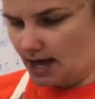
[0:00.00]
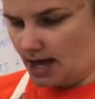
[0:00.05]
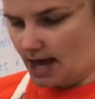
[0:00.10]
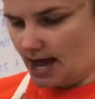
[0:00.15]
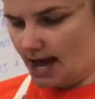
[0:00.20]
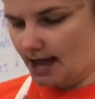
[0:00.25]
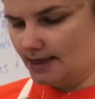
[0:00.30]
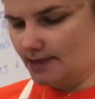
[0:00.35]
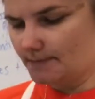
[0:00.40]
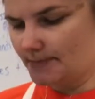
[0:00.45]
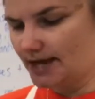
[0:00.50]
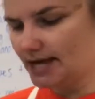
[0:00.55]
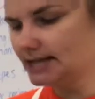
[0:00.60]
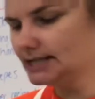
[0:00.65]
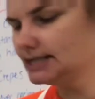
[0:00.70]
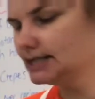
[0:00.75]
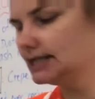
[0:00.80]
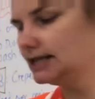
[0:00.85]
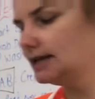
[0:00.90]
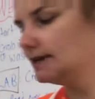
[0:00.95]
And then
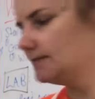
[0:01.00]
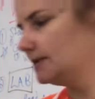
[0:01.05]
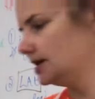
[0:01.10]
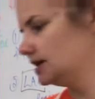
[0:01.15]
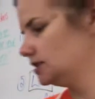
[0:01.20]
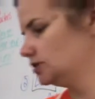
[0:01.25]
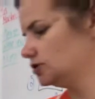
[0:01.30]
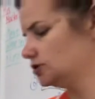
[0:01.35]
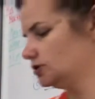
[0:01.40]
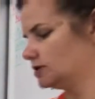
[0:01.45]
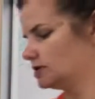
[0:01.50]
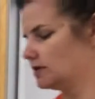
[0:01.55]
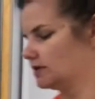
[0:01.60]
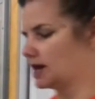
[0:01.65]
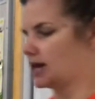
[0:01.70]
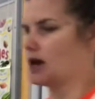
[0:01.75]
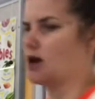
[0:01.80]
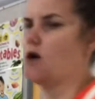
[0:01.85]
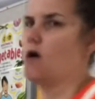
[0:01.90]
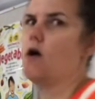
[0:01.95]
basically I'm making sure that I
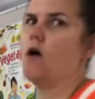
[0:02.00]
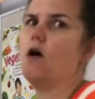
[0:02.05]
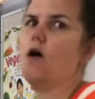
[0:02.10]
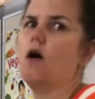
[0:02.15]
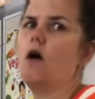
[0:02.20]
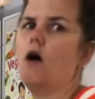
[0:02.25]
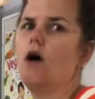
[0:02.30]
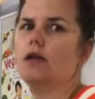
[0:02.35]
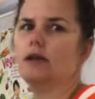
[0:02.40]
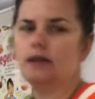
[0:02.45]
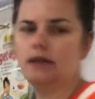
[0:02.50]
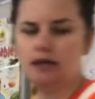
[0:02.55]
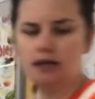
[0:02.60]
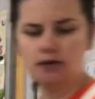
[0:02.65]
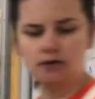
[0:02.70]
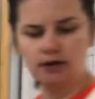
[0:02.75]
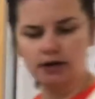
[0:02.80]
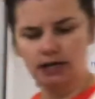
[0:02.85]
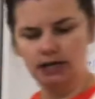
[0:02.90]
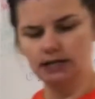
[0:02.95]
get all of the
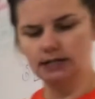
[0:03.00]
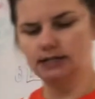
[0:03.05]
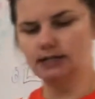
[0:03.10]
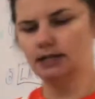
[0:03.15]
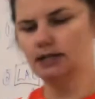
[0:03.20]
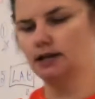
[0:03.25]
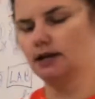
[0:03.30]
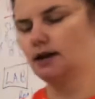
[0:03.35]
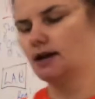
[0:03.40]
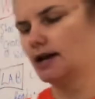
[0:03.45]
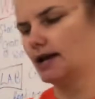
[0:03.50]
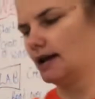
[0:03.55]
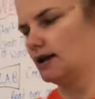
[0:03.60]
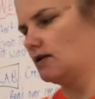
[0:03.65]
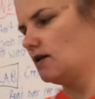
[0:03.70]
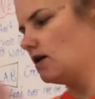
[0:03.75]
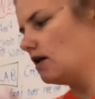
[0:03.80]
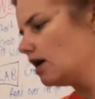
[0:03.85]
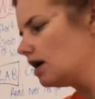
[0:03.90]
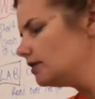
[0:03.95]
ingredients in there, I get
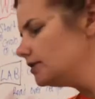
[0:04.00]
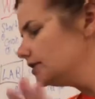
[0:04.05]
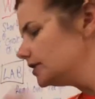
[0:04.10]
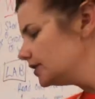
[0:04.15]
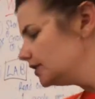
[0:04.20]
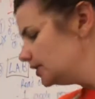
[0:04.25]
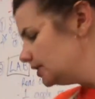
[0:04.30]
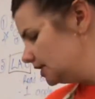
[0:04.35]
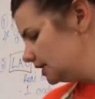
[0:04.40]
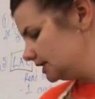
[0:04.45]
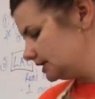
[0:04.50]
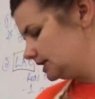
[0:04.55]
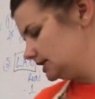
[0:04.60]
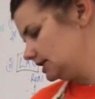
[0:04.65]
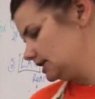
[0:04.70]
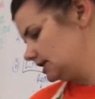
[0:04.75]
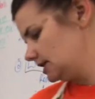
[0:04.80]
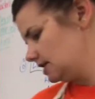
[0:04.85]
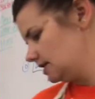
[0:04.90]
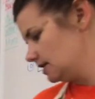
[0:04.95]
all the goodness
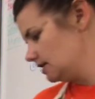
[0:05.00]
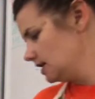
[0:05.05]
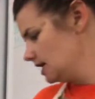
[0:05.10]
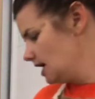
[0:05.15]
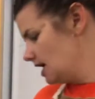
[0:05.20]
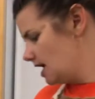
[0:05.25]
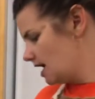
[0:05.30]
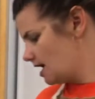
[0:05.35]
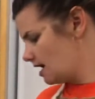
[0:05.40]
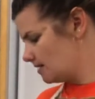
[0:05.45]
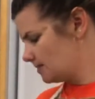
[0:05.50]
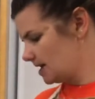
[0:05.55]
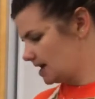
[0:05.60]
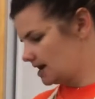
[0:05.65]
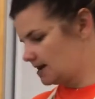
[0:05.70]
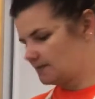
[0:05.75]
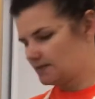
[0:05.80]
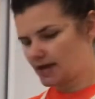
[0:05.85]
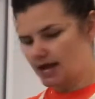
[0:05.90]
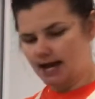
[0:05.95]
in there, and
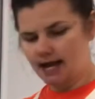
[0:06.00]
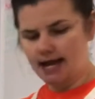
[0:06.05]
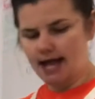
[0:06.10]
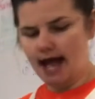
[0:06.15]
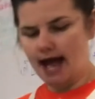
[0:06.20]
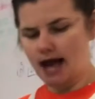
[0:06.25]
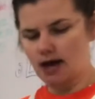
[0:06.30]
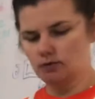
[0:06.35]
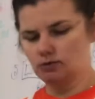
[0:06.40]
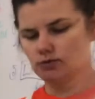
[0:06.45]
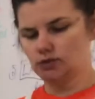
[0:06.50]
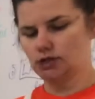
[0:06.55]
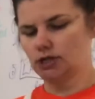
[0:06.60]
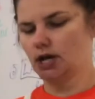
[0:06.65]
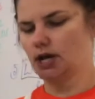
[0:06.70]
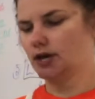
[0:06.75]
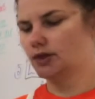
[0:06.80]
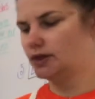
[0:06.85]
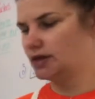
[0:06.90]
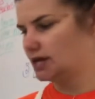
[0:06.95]
I'm getting out
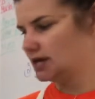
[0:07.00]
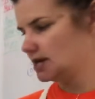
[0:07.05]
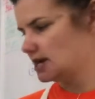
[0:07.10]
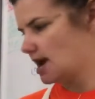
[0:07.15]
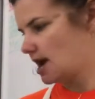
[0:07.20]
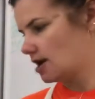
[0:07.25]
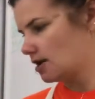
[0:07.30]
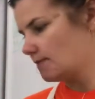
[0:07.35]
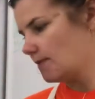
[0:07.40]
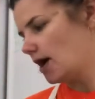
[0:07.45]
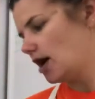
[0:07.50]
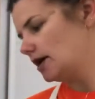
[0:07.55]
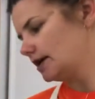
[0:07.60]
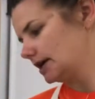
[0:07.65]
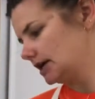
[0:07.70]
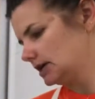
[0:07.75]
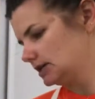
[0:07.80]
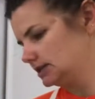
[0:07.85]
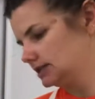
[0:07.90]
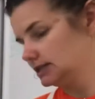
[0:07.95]
the air
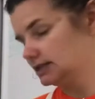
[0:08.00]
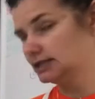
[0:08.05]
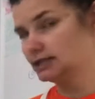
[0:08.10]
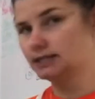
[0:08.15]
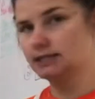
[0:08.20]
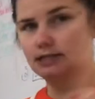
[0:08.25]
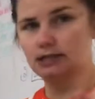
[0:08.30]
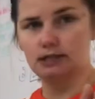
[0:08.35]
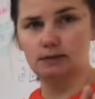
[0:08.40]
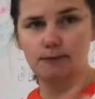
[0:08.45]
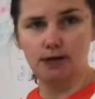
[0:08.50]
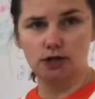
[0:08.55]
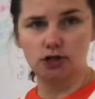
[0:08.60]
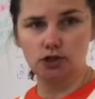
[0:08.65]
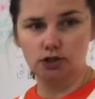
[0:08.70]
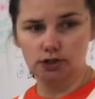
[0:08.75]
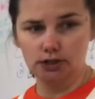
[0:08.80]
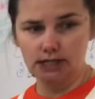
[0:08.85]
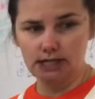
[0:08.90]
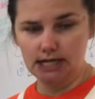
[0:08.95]
pockets. And this is
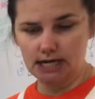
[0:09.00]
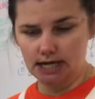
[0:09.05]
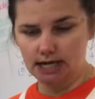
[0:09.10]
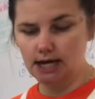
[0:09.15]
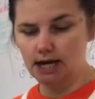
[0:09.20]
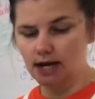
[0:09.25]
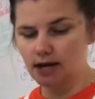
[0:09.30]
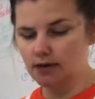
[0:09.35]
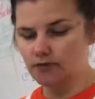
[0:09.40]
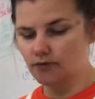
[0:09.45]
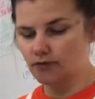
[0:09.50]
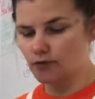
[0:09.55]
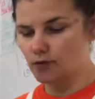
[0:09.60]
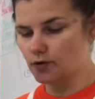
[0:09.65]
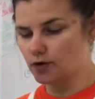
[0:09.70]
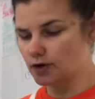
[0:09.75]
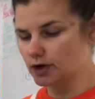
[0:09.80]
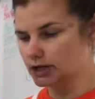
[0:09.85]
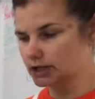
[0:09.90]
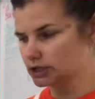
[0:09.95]
especially needed
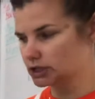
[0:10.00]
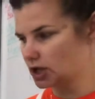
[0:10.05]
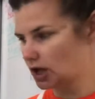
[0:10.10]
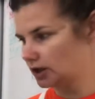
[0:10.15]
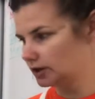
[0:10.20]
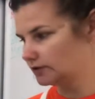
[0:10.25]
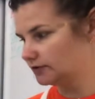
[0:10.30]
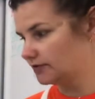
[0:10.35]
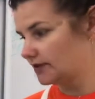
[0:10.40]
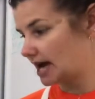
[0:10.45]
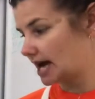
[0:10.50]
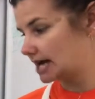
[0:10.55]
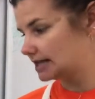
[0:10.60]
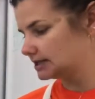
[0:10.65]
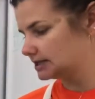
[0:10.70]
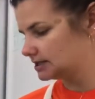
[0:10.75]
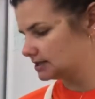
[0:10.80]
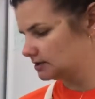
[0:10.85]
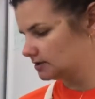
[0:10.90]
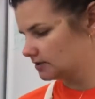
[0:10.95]
for solid
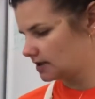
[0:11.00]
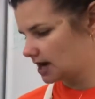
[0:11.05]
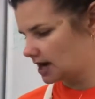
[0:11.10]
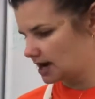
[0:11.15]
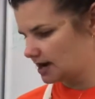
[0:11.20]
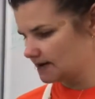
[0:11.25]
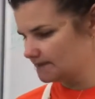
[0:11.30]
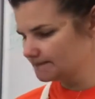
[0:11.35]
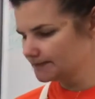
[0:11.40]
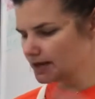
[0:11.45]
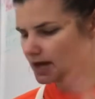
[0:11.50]
fats, okay?